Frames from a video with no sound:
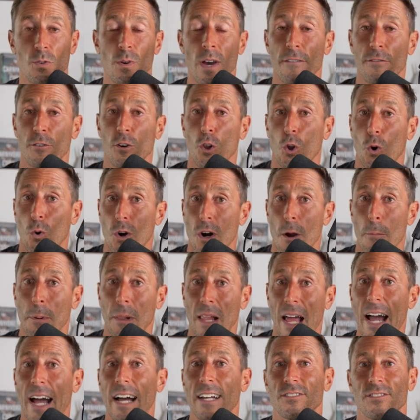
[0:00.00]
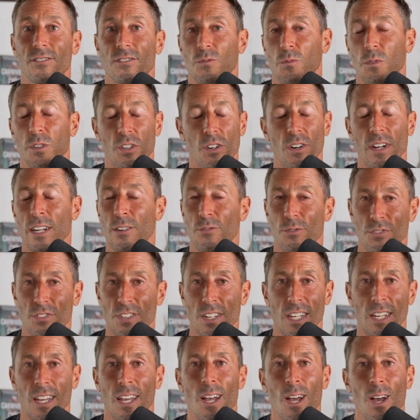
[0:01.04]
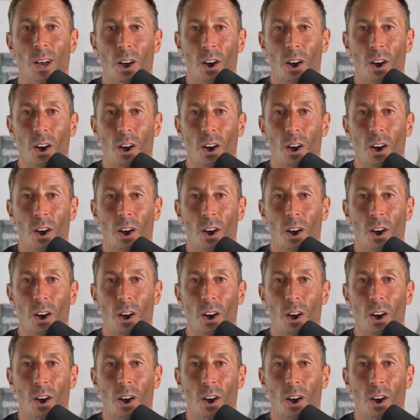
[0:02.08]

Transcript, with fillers: You have chloroplasts, which are interesting.